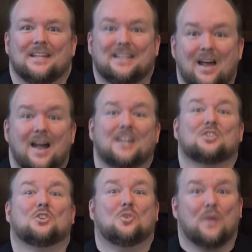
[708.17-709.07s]

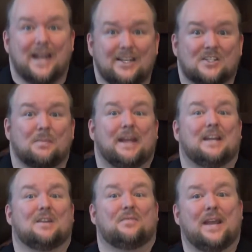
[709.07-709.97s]
God's grace made
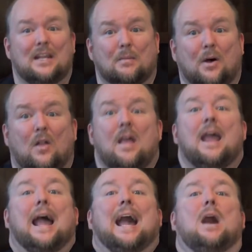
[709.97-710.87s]
it available,
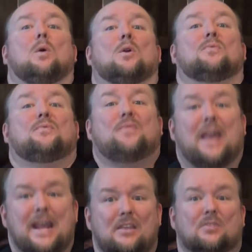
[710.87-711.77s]
our
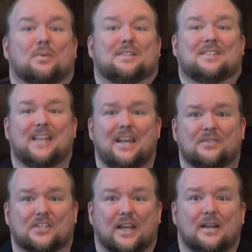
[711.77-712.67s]
faith
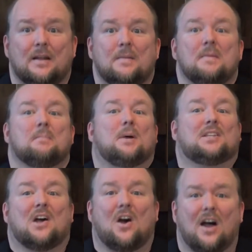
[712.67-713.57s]
receives it. But
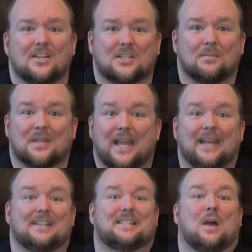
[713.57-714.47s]
the awesome
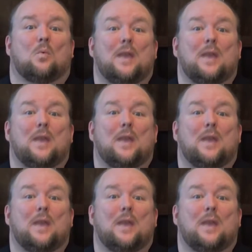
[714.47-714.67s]
thing is that